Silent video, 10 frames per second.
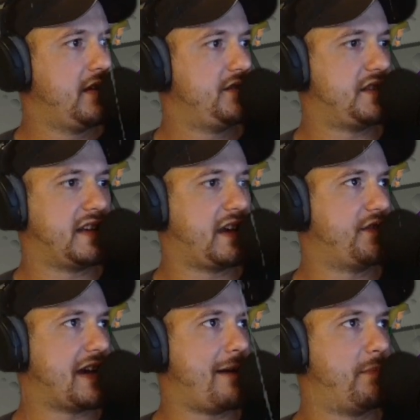Just to give
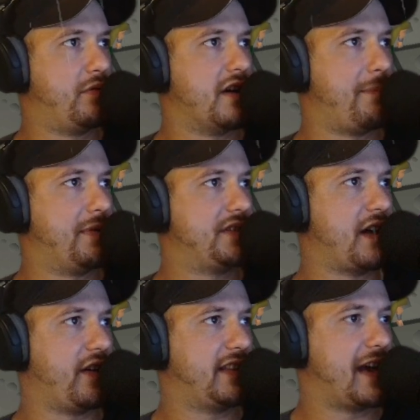time to boot up and
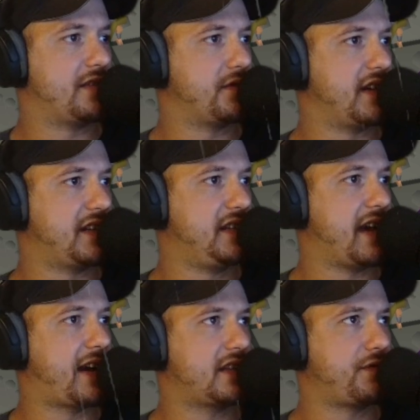stuff like that. So 60
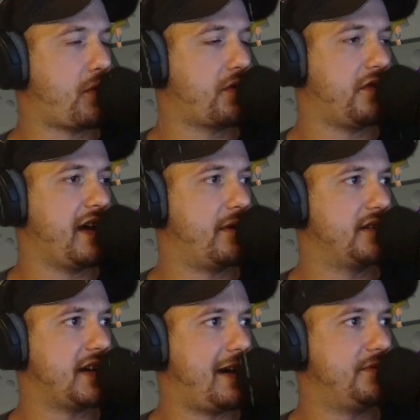seconds of total labor
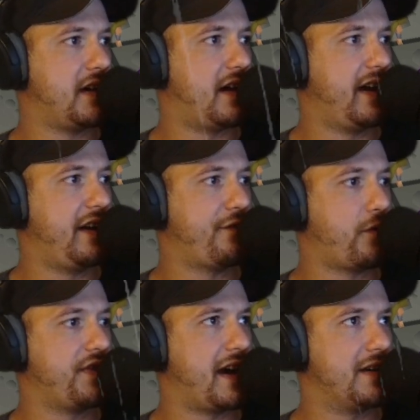times
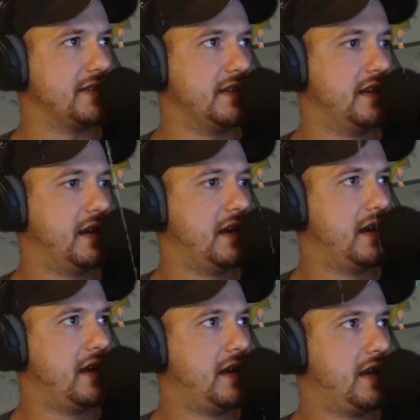84,000.
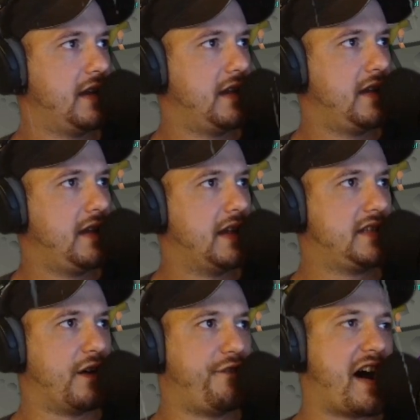It's
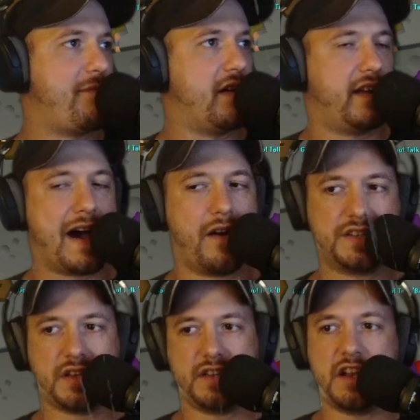still 5 mil an hour.
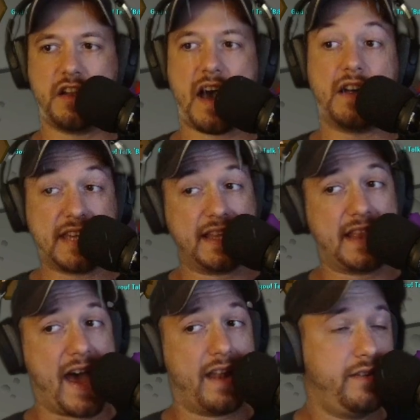So, I'll take
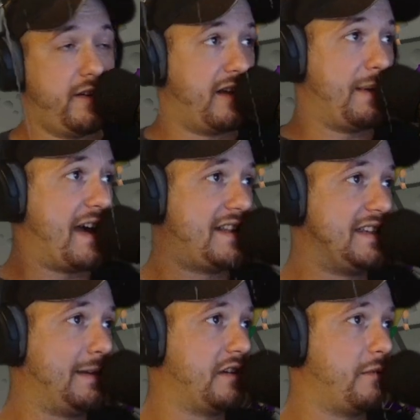that. You know what I mean? That
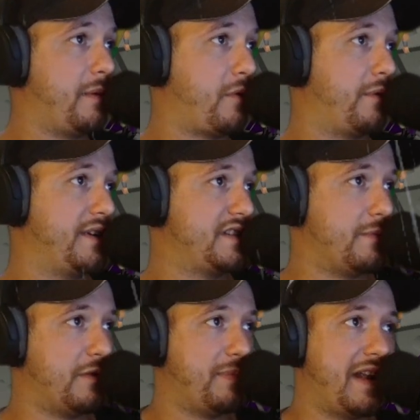seems a little bit more
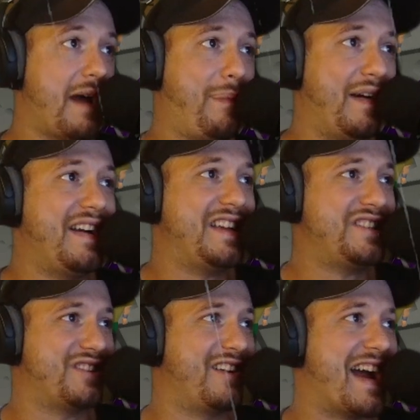reasonable. But I'm pretty
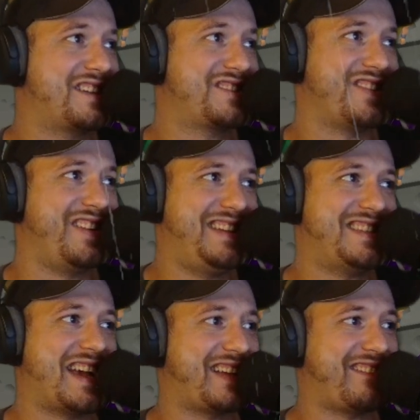sure, actually,
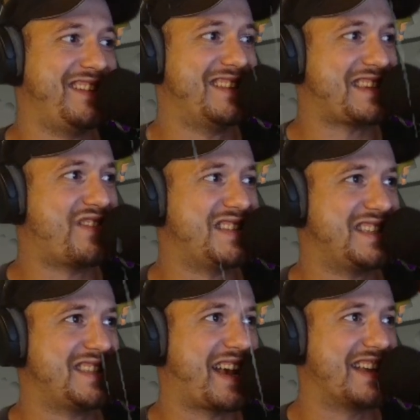technically, the
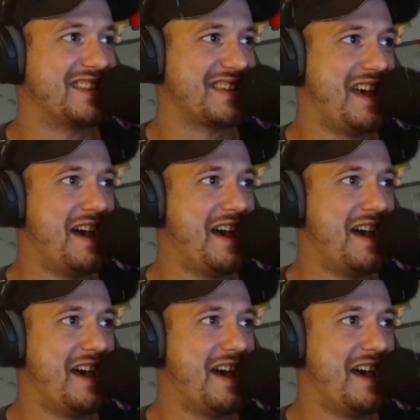17 seconds.